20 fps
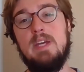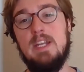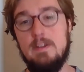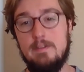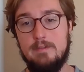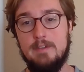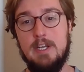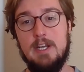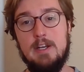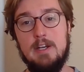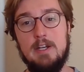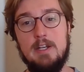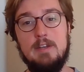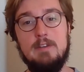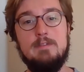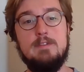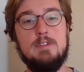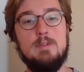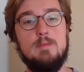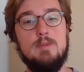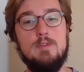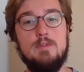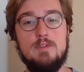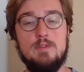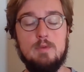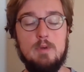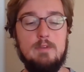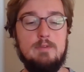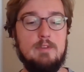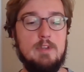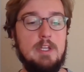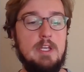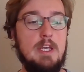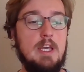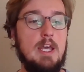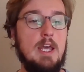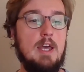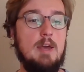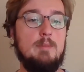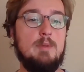of narrative to move swiftly,
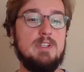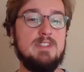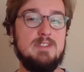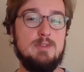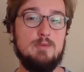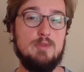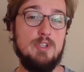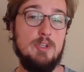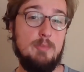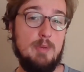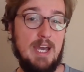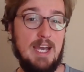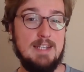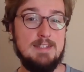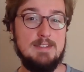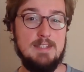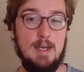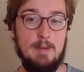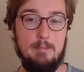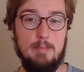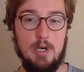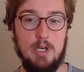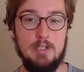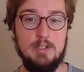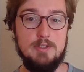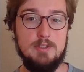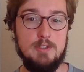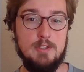because it really packs that punch.